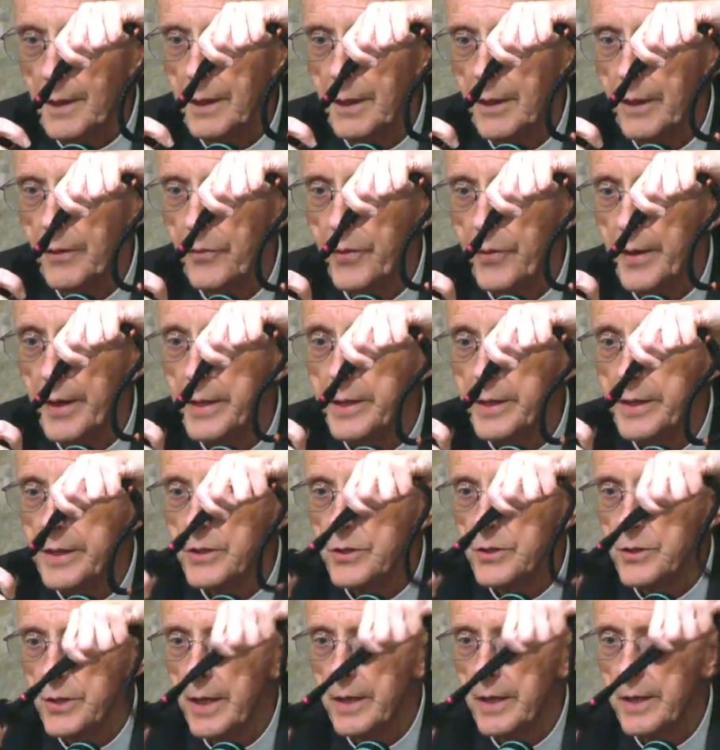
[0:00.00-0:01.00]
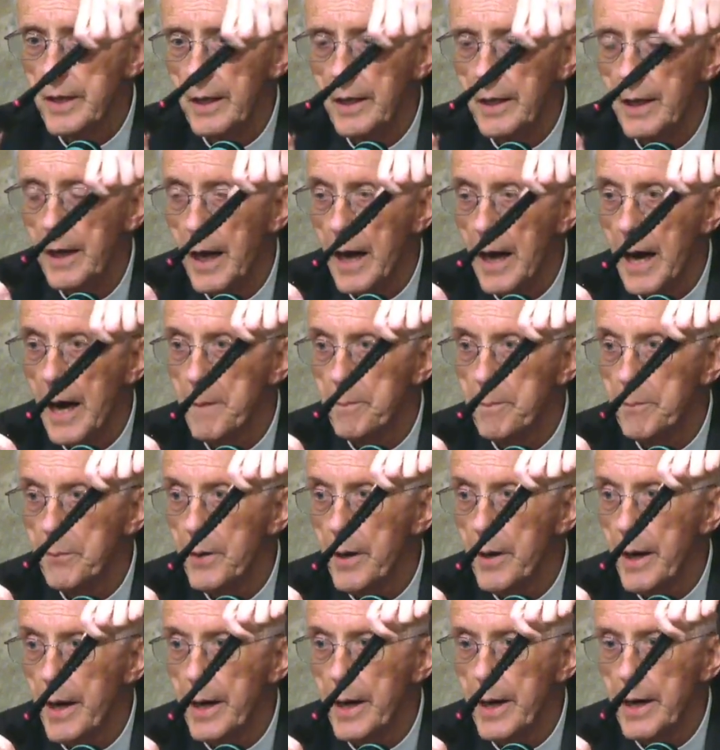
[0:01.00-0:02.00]
And then he said, I
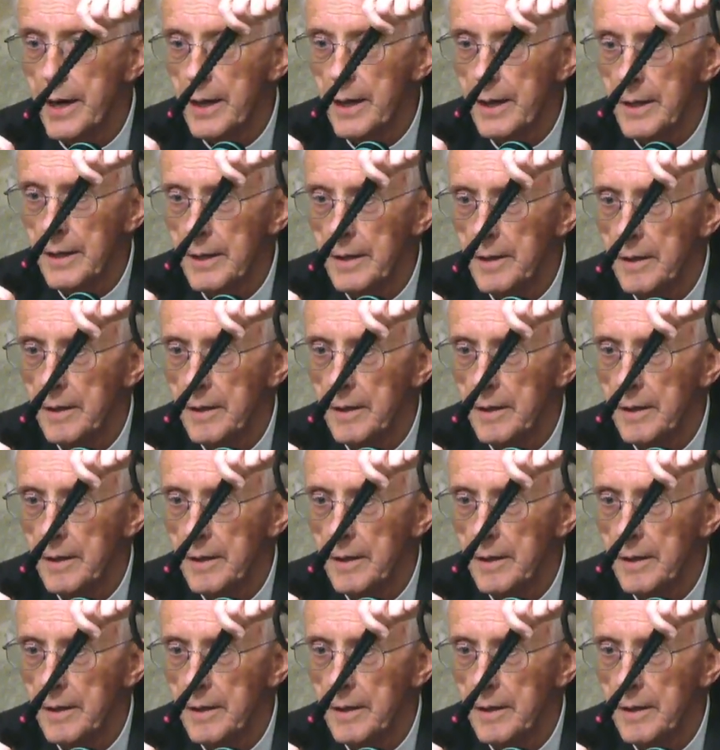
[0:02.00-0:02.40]
pray,